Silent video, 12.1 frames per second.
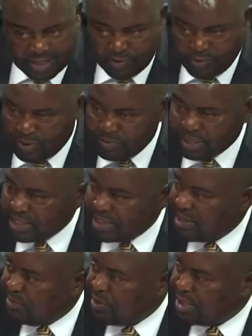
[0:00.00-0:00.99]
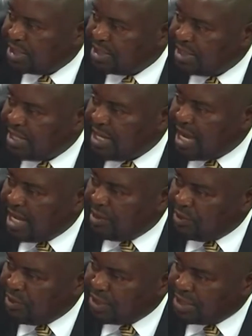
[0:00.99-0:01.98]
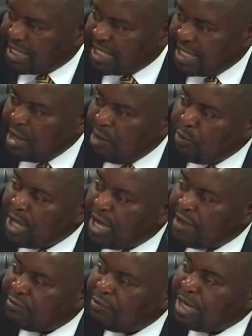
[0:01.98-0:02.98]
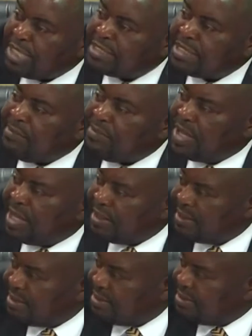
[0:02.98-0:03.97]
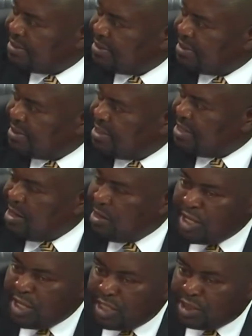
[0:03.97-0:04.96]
we are missing the point. I always say, we have one Zambia. In these